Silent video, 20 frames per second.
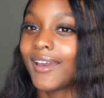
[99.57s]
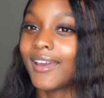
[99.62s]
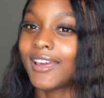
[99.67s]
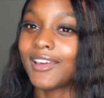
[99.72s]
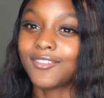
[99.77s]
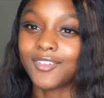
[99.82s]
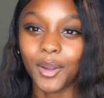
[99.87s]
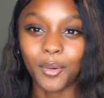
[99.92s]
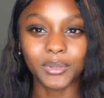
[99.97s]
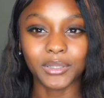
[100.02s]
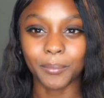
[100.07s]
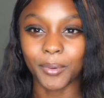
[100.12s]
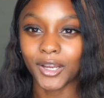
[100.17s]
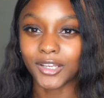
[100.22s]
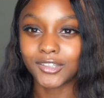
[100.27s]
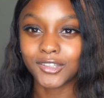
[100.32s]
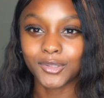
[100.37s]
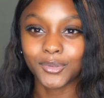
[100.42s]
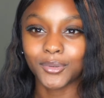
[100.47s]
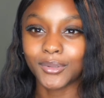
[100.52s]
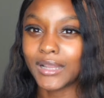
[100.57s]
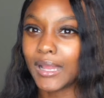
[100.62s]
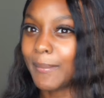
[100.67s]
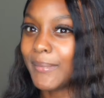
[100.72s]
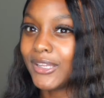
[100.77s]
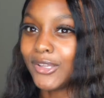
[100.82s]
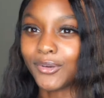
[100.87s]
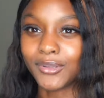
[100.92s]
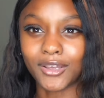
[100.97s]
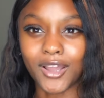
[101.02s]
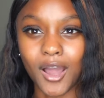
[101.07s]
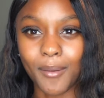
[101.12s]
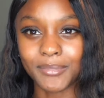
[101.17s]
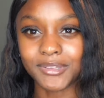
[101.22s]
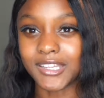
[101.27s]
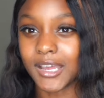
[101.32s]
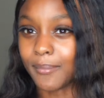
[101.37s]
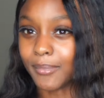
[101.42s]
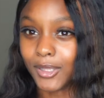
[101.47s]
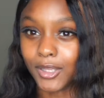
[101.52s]
if y'all want a part two, let me know in the comments
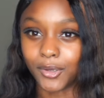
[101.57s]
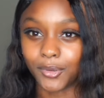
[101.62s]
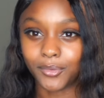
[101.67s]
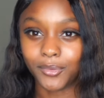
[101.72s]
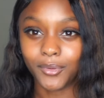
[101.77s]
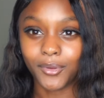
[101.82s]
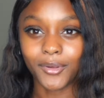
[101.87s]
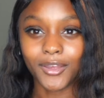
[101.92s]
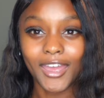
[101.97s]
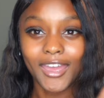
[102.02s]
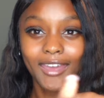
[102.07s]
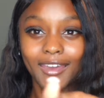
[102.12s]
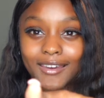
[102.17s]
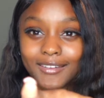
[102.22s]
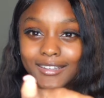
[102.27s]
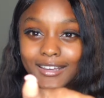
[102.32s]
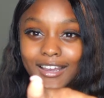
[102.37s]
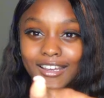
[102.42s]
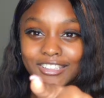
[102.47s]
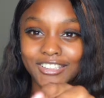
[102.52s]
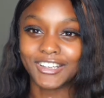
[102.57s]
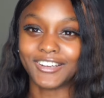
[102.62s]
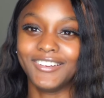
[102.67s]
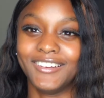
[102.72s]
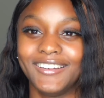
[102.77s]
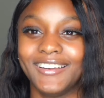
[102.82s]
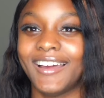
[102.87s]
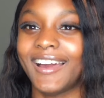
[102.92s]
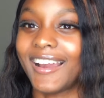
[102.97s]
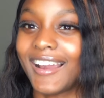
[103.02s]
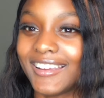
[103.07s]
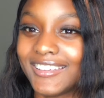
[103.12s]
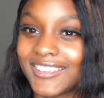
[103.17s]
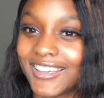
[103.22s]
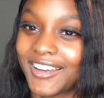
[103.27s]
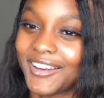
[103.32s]
down below, okay? Because I got y'all.